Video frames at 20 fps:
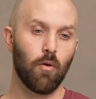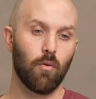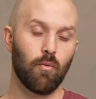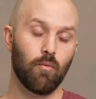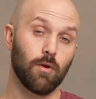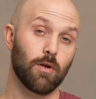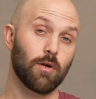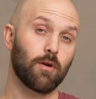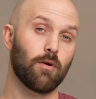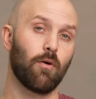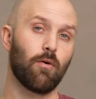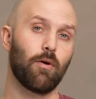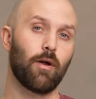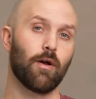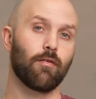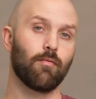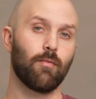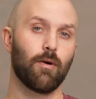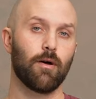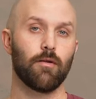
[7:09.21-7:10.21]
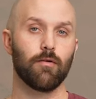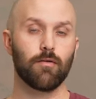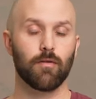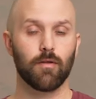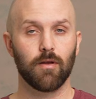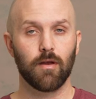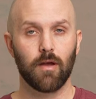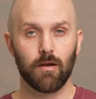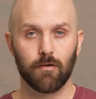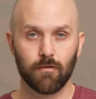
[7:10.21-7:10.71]
which Godox models
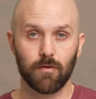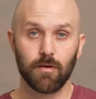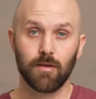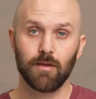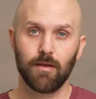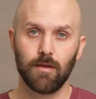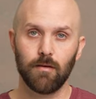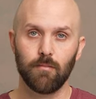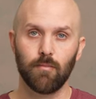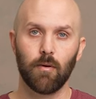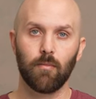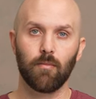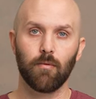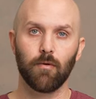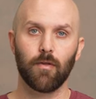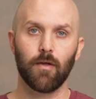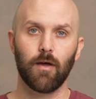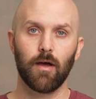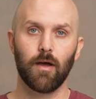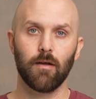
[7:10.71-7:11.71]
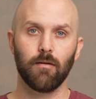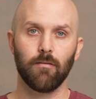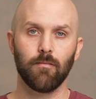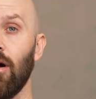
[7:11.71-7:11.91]
can actually keep up with that.